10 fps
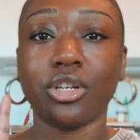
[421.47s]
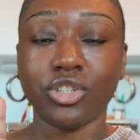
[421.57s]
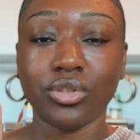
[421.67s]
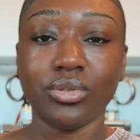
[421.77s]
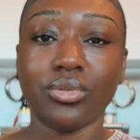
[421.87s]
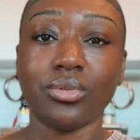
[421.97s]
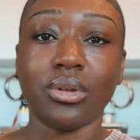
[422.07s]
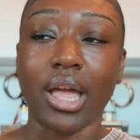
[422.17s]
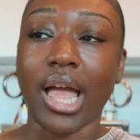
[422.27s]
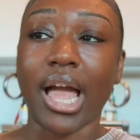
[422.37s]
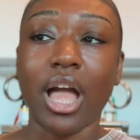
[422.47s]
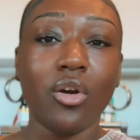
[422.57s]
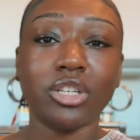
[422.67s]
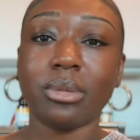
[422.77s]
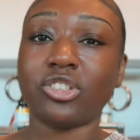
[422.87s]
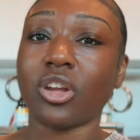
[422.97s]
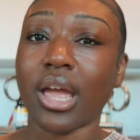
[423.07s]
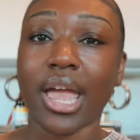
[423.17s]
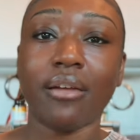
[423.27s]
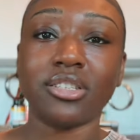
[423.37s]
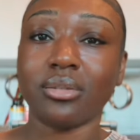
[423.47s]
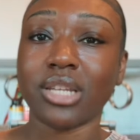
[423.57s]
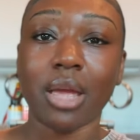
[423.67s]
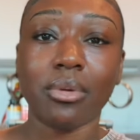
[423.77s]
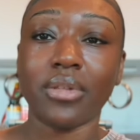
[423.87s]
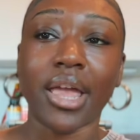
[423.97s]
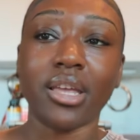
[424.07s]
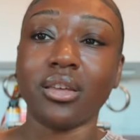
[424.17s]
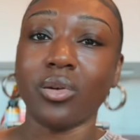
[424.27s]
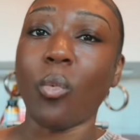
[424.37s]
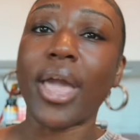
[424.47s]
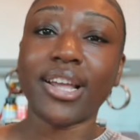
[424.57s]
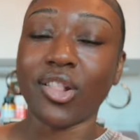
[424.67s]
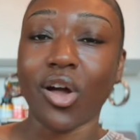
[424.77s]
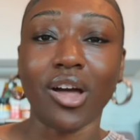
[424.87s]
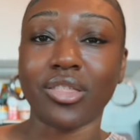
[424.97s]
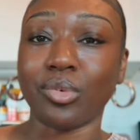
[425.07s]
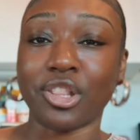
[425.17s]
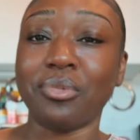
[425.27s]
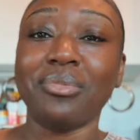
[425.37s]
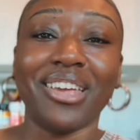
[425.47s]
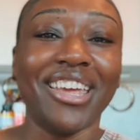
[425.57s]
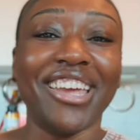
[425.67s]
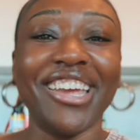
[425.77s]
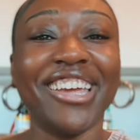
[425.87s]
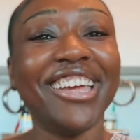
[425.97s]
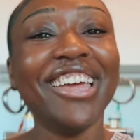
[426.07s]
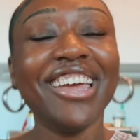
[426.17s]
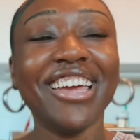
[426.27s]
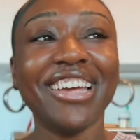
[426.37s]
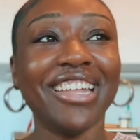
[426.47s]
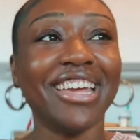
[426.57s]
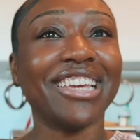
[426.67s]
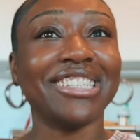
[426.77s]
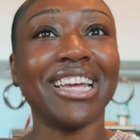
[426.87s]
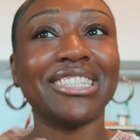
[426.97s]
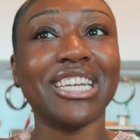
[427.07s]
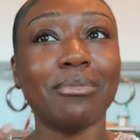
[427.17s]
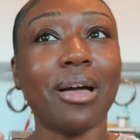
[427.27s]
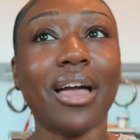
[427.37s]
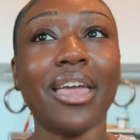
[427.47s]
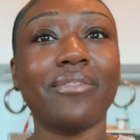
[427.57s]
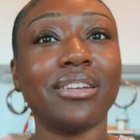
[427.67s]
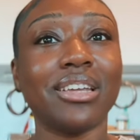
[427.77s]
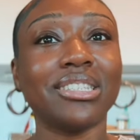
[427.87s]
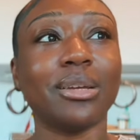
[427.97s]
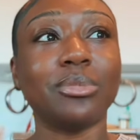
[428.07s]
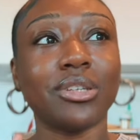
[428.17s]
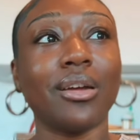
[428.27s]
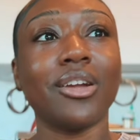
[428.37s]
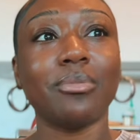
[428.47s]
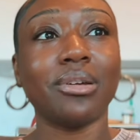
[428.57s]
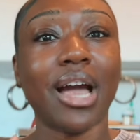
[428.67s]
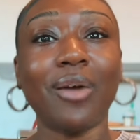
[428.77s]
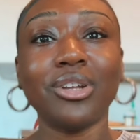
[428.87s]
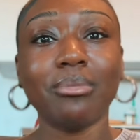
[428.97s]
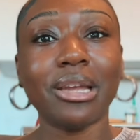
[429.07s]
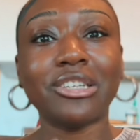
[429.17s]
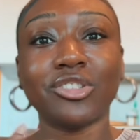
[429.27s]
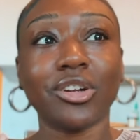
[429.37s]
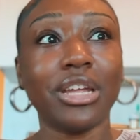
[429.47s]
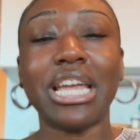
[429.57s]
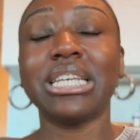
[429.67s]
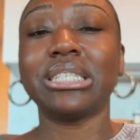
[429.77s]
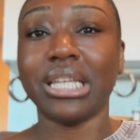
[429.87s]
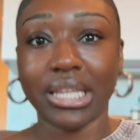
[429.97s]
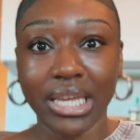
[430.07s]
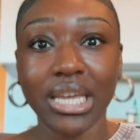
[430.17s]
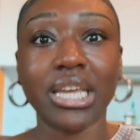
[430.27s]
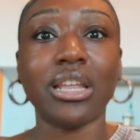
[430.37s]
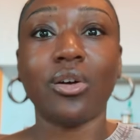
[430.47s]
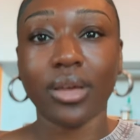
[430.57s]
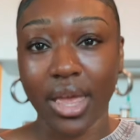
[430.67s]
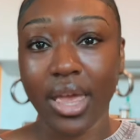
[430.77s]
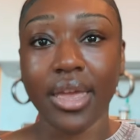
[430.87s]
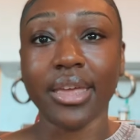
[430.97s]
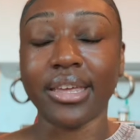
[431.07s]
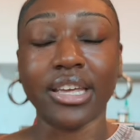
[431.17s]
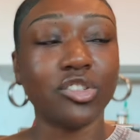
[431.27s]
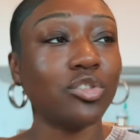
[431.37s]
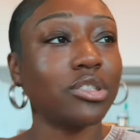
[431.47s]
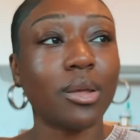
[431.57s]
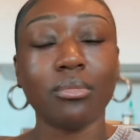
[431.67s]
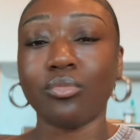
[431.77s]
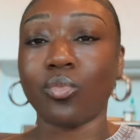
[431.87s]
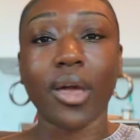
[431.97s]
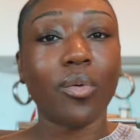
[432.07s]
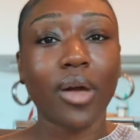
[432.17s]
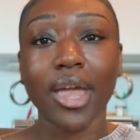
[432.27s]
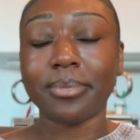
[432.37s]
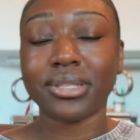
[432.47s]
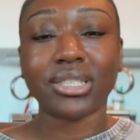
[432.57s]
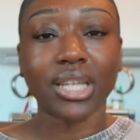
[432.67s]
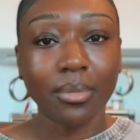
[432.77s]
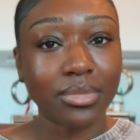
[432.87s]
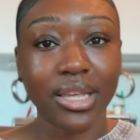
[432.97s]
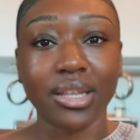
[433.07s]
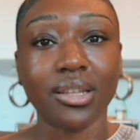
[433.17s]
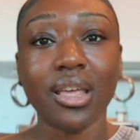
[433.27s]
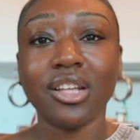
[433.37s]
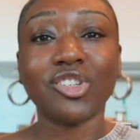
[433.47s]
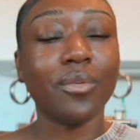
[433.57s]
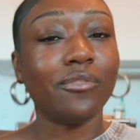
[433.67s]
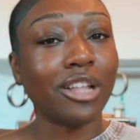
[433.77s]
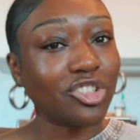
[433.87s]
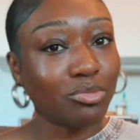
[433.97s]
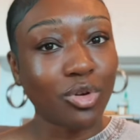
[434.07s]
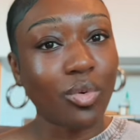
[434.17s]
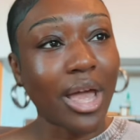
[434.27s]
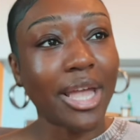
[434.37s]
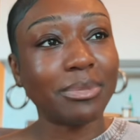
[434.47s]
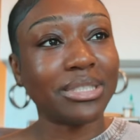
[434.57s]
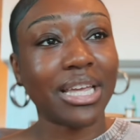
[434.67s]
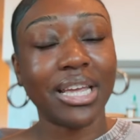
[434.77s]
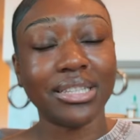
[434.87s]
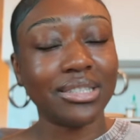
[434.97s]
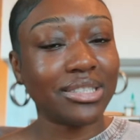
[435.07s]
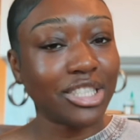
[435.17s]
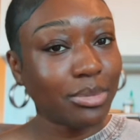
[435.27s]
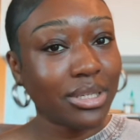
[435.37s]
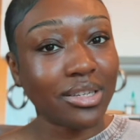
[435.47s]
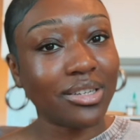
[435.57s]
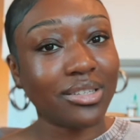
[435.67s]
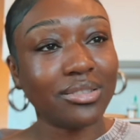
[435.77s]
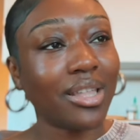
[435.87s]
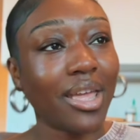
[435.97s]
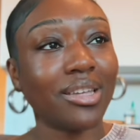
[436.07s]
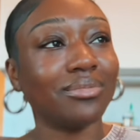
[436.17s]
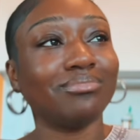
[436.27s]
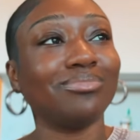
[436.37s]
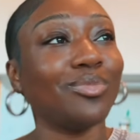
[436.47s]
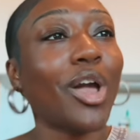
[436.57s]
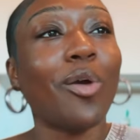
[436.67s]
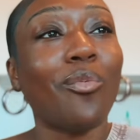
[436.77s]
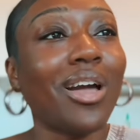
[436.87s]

2, I always make sure I have some type of like wet cloth with me. Like, is that TMI? If it is, I'm sorry, but I want to make sure it's clean, okay? Get you some wet wipes, something, some flushable wipes, and you'll be good. Like, what?